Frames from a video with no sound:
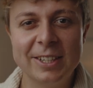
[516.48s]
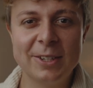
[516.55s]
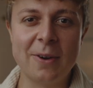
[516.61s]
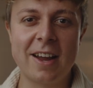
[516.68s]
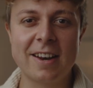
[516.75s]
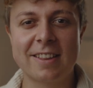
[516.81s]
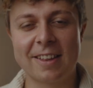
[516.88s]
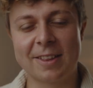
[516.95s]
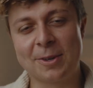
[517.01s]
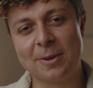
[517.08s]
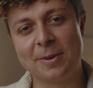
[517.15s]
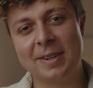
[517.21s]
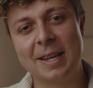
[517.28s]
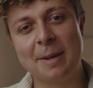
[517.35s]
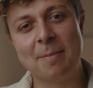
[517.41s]
Johannes is
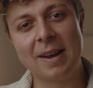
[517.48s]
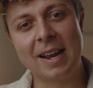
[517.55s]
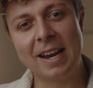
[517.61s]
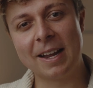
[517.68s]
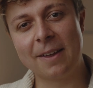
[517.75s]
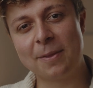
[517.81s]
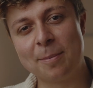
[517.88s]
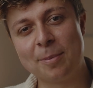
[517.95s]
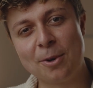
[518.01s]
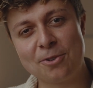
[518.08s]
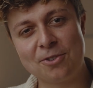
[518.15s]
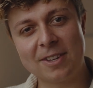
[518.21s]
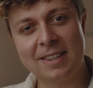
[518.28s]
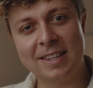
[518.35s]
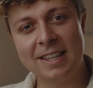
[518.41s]
currently planning the
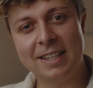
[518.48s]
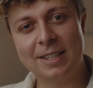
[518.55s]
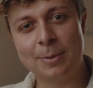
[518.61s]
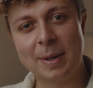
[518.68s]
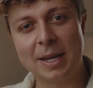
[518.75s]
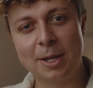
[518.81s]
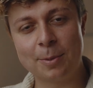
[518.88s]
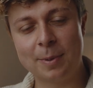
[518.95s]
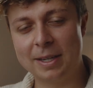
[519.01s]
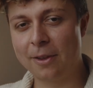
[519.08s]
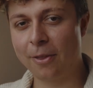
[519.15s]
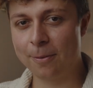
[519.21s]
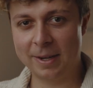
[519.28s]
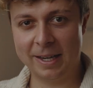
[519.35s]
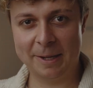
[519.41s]
Project C
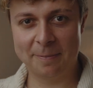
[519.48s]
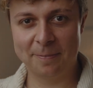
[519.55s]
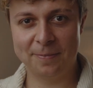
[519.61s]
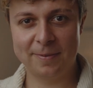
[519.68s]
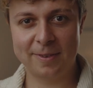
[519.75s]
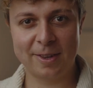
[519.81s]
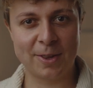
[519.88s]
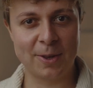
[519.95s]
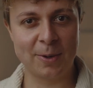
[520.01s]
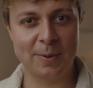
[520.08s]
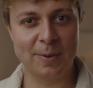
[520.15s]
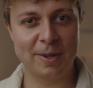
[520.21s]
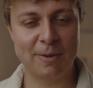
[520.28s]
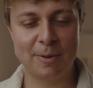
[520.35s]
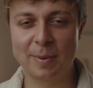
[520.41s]
2023.
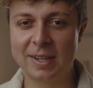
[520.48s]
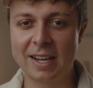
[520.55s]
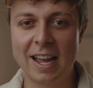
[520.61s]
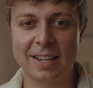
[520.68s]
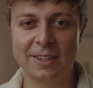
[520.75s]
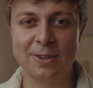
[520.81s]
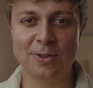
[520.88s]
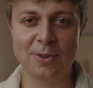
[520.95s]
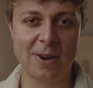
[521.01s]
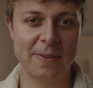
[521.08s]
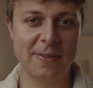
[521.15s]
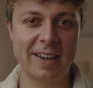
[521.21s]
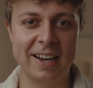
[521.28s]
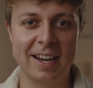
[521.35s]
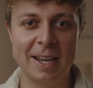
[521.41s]
So if you would like to
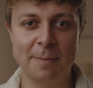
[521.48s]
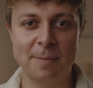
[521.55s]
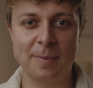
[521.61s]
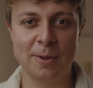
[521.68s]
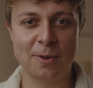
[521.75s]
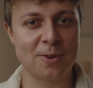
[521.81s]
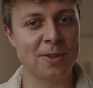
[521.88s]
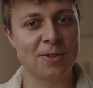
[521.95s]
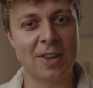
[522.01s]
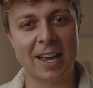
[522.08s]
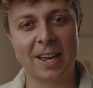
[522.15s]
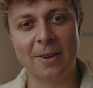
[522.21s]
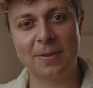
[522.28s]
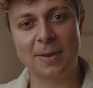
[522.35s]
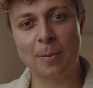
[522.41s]
join the hype, you should
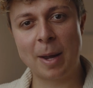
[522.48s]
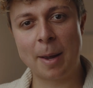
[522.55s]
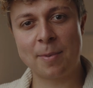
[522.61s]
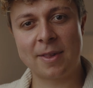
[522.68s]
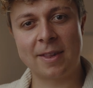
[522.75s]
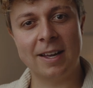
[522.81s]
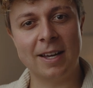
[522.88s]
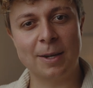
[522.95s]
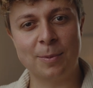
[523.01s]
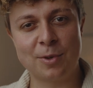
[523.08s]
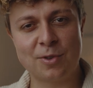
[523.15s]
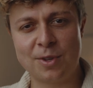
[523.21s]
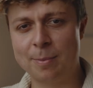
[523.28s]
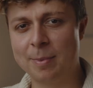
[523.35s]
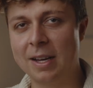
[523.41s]
check out the website,
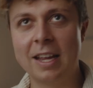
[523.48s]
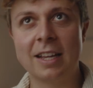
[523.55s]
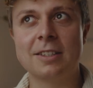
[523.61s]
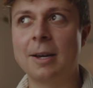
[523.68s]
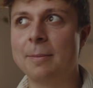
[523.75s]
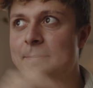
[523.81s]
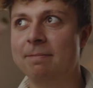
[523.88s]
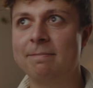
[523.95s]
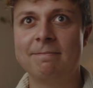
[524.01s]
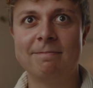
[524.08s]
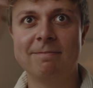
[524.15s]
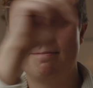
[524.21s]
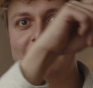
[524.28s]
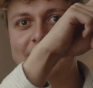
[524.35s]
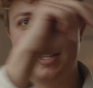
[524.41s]
which should be linked up
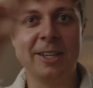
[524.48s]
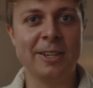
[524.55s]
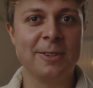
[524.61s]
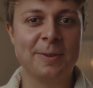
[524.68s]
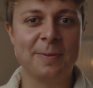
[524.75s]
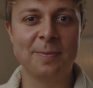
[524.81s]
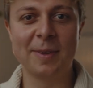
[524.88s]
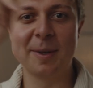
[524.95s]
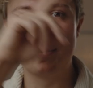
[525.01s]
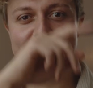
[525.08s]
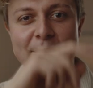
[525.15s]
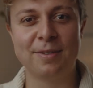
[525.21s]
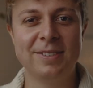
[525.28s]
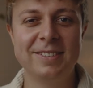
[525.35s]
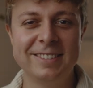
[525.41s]
here
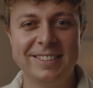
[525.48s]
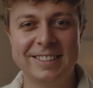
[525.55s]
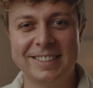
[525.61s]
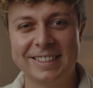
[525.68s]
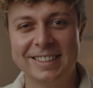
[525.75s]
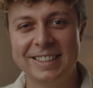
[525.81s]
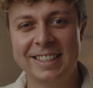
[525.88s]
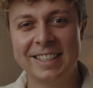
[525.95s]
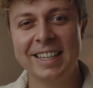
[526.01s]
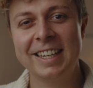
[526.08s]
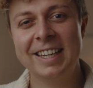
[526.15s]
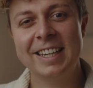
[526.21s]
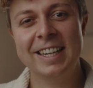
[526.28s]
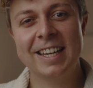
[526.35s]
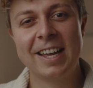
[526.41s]
above.
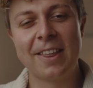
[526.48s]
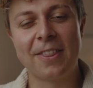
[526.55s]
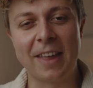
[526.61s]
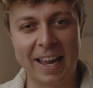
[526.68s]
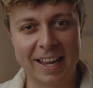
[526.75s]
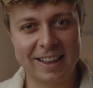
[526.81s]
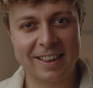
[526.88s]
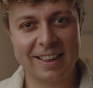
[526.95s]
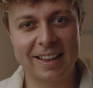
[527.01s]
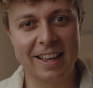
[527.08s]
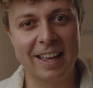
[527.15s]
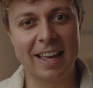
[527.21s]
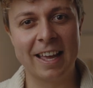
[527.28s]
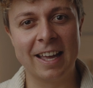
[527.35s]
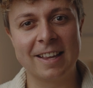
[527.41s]
Thanks,
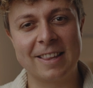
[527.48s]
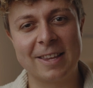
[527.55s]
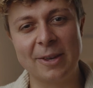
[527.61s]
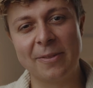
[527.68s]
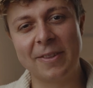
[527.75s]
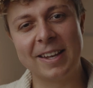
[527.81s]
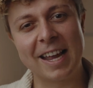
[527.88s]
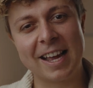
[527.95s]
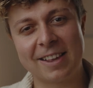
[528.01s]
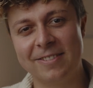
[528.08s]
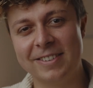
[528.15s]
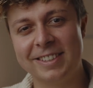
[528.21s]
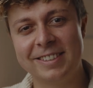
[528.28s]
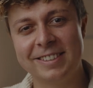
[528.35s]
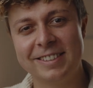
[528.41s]
and see you in the next
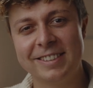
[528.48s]
vid.